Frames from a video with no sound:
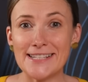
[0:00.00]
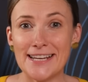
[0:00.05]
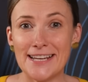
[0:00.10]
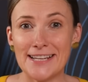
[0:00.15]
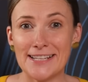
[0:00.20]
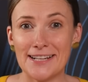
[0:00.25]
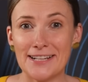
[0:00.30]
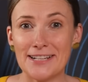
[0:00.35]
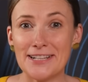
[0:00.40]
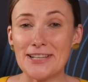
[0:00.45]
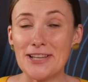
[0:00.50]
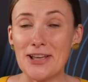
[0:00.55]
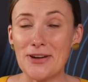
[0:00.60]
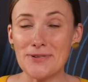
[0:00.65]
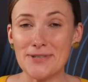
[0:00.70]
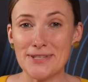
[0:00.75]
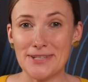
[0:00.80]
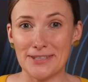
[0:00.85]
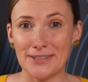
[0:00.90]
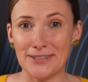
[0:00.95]
take a
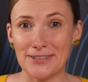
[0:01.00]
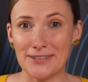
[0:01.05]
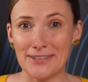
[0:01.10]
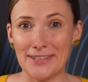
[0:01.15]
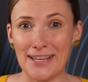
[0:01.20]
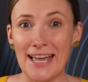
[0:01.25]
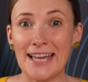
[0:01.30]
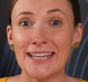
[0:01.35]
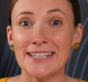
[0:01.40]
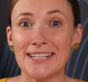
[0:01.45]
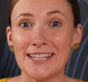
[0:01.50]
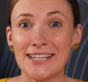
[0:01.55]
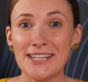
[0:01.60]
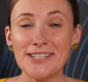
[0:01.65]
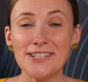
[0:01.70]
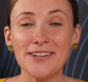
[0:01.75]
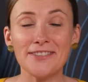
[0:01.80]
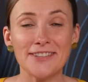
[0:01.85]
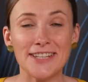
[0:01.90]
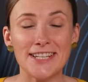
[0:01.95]
closer look at
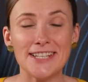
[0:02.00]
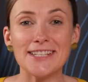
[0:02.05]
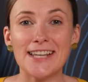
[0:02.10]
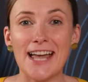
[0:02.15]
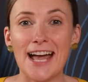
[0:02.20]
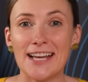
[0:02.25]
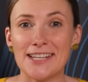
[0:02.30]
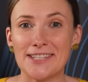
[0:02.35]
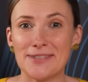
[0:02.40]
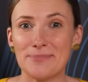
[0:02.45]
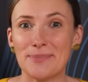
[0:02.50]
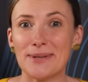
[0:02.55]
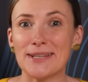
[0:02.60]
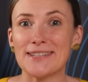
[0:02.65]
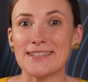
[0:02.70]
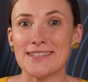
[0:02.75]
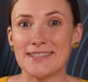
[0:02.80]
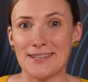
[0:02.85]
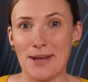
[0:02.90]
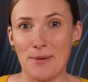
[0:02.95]
each of these
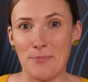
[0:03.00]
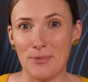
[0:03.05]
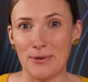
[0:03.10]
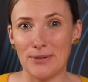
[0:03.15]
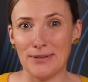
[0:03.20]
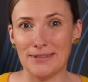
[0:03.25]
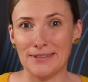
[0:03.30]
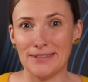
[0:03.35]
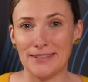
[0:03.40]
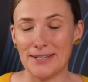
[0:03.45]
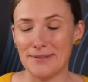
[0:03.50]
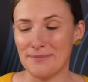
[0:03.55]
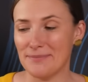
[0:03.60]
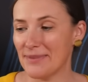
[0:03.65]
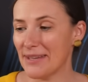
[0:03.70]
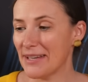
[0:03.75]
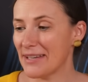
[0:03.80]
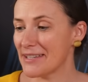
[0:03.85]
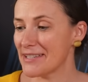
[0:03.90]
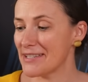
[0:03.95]
aspects separately,
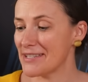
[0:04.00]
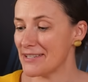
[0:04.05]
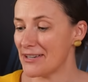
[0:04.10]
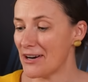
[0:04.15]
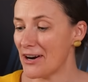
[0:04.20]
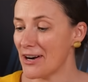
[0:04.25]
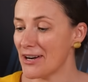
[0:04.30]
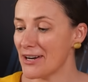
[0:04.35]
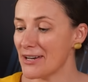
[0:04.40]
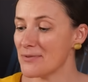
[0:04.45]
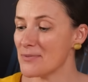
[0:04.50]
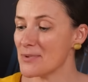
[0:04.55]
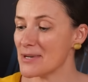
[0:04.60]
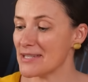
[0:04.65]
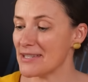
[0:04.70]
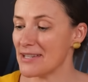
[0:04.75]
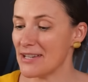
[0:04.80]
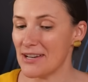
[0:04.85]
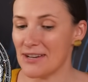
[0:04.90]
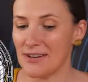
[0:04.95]
starting
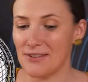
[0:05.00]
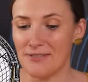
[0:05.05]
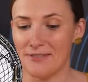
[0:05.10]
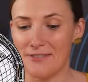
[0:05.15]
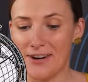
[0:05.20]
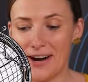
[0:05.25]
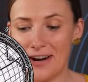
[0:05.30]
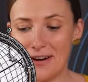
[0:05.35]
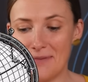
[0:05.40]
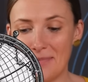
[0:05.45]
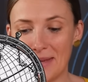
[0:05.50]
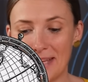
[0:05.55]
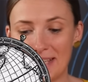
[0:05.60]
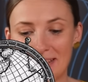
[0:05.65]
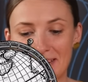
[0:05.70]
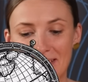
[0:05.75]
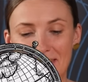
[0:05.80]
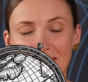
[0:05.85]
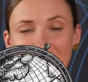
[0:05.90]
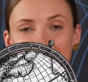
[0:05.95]
with the
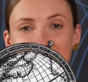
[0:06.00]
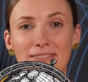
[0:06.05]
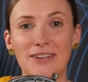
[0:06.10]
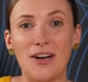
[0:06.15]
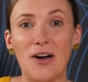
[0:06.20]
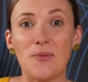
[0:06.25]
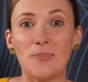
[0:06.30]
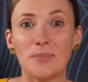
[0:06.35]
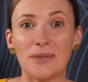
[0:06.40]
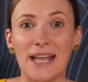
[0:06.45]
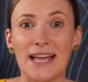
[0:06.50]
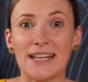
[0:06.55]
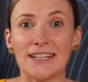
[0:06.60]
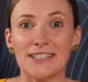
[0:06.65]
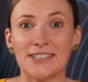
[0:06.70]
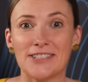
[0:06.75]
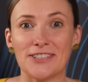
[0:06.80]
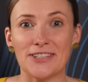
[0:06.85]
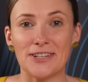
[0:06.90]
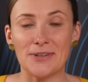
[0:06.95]
environmental or
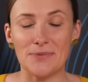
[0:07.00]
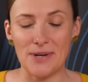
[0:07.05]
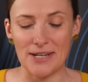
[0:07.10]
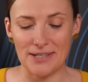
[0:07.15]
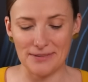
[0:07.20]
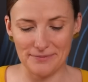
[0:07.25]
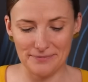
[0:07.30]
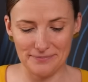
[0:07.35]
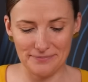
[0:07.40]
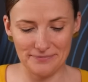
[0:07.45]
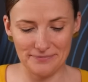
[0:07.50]
planetary one.